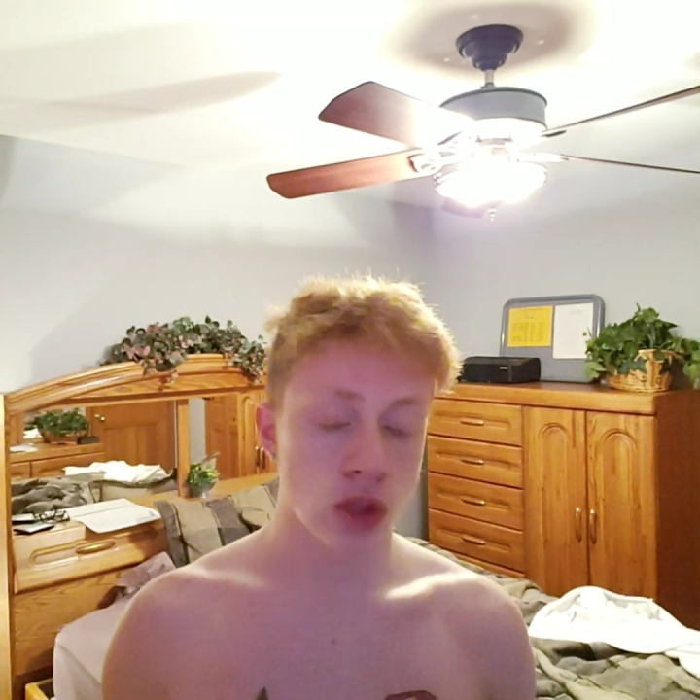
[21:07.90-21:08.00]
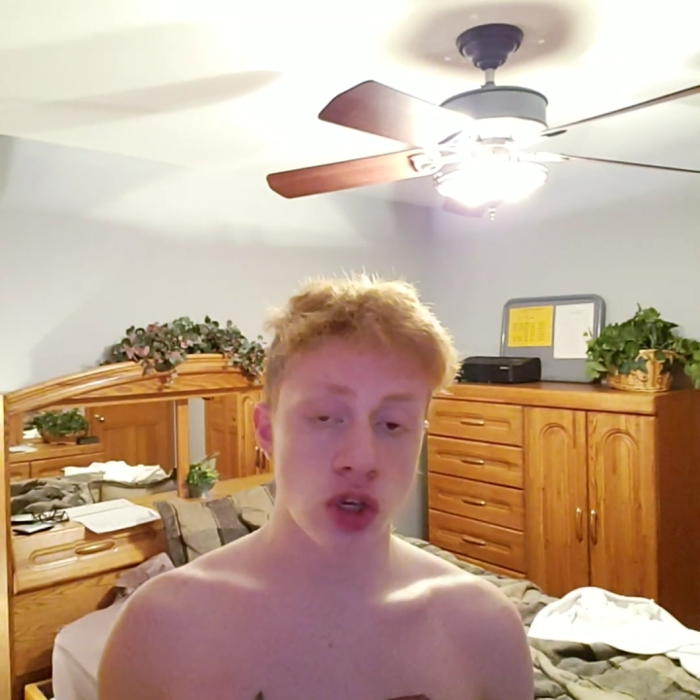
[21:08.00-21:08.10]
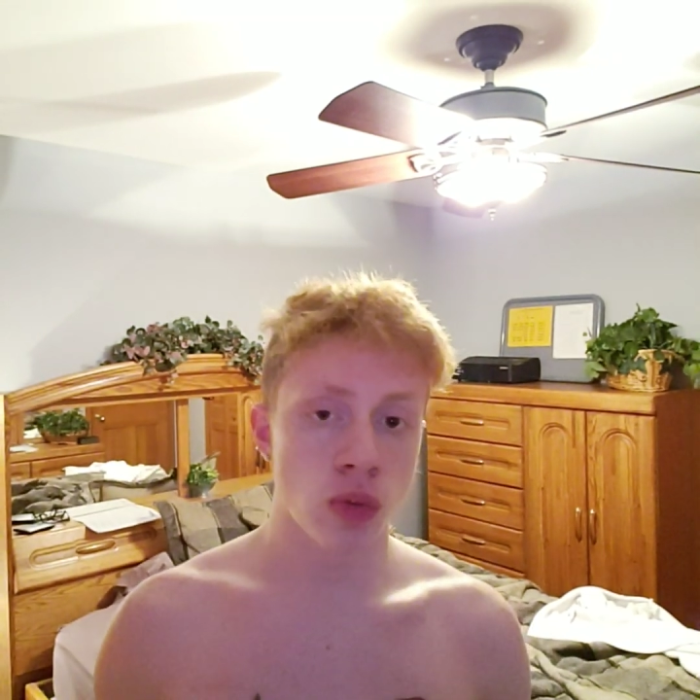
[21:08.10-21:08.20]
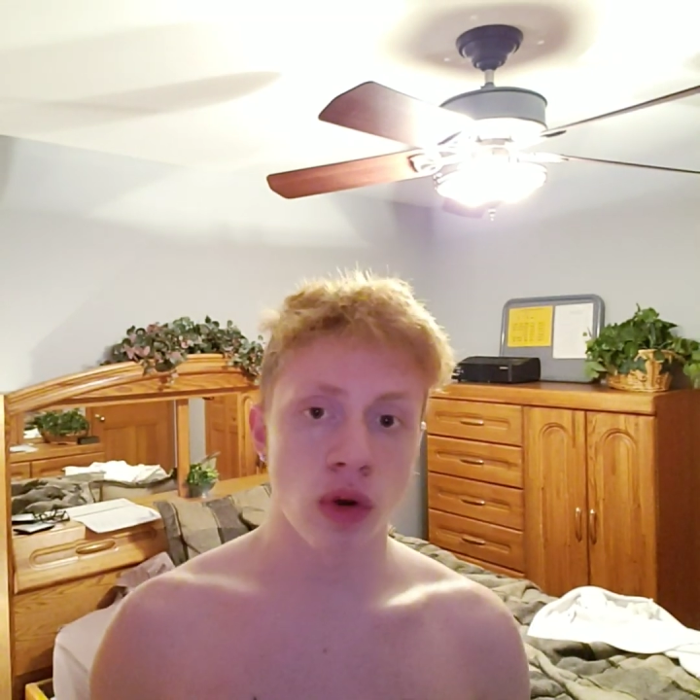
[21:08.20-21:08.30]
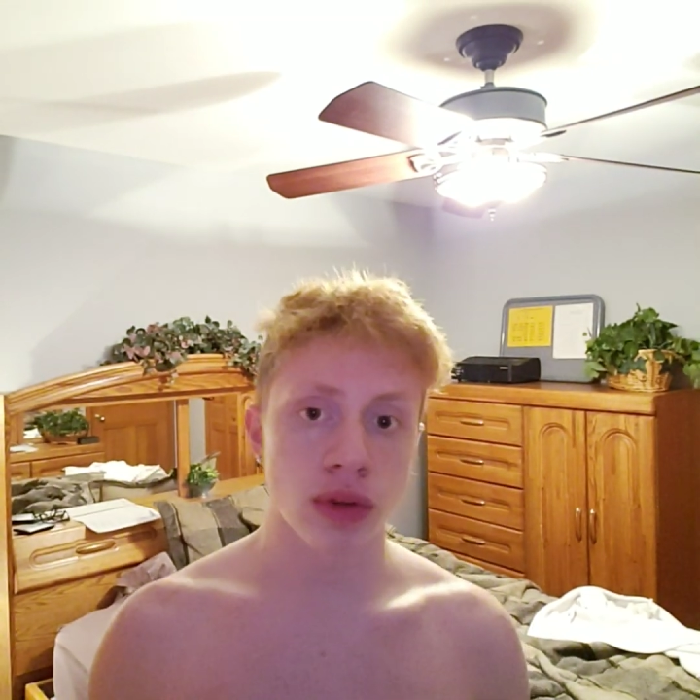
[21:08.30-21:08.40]

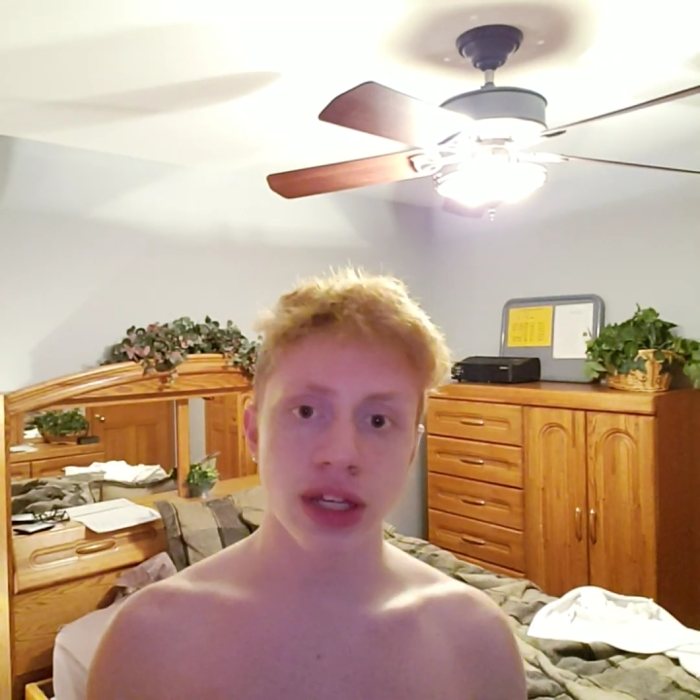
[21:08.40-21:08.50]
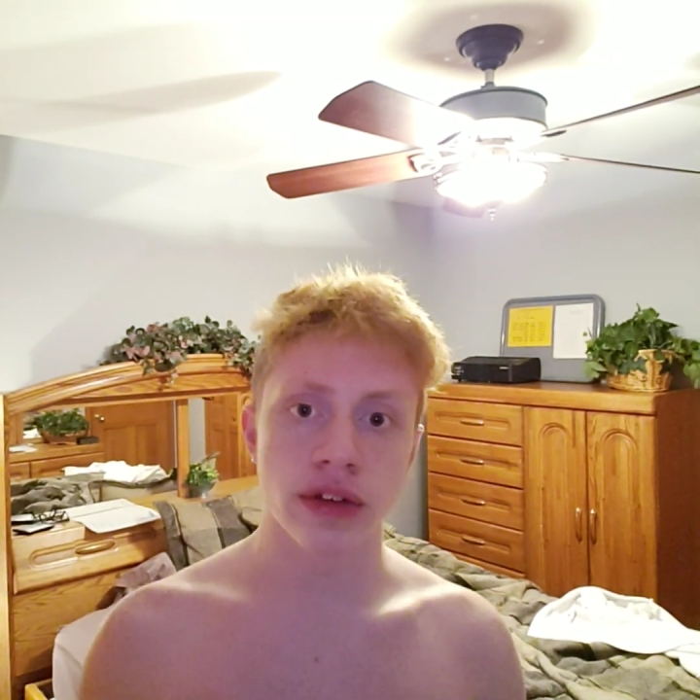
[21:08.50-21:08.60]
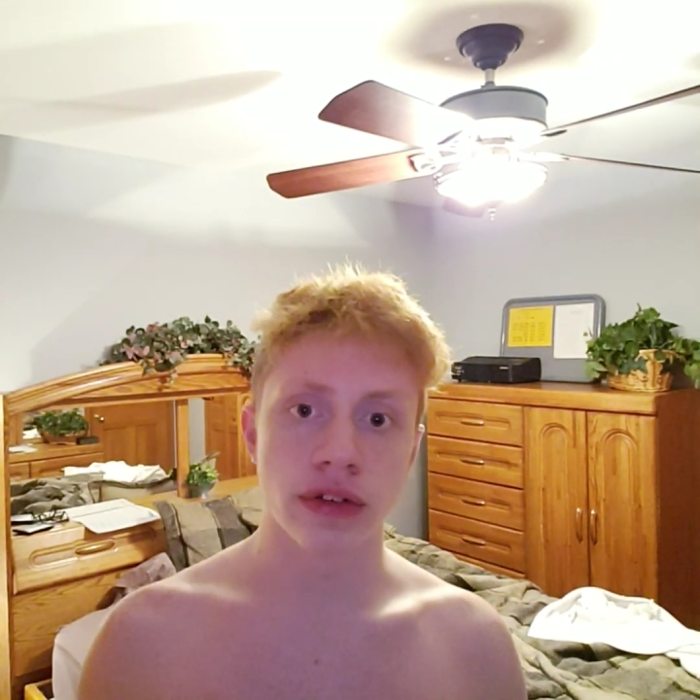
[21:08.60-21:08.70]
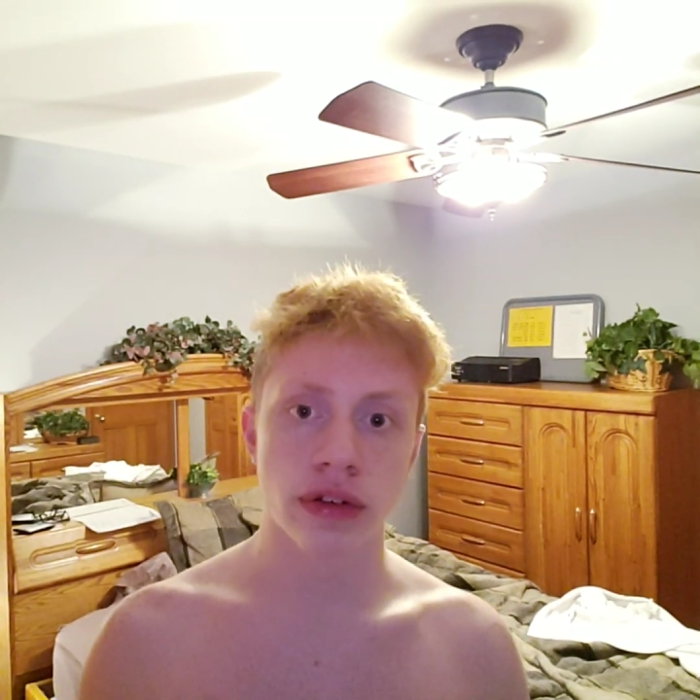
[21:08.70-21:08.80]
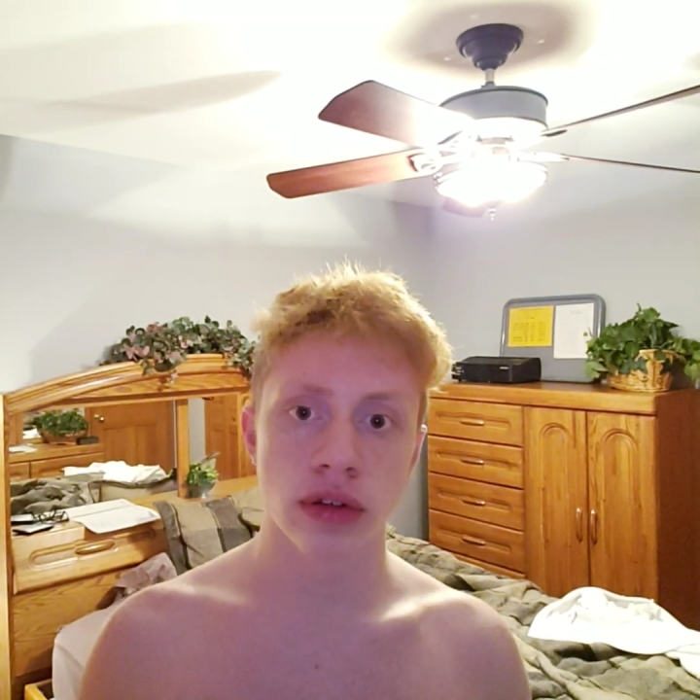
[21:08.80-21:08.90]
you won't
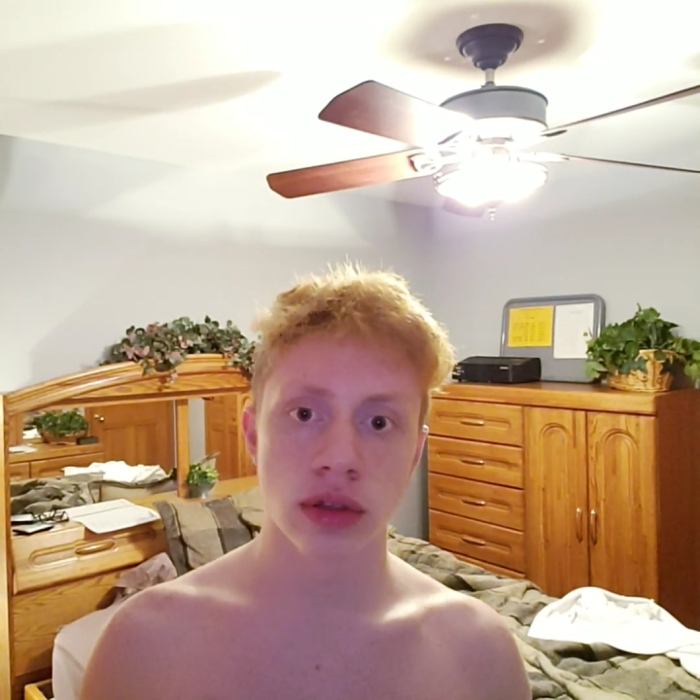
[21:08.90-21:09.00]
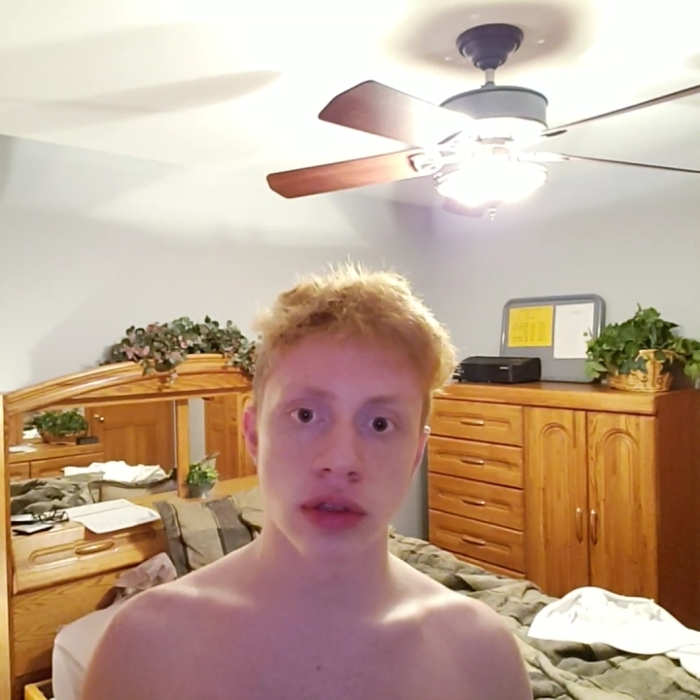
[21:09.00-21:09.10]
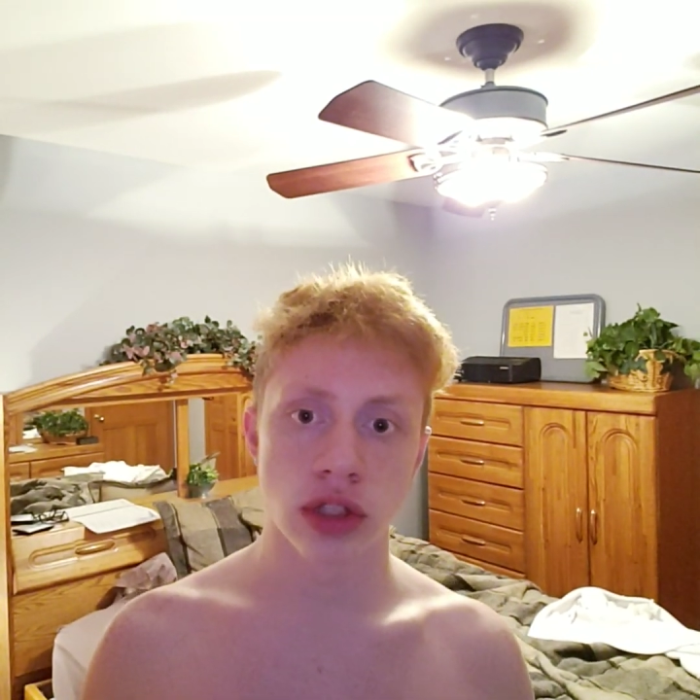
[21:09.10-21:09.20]
leave.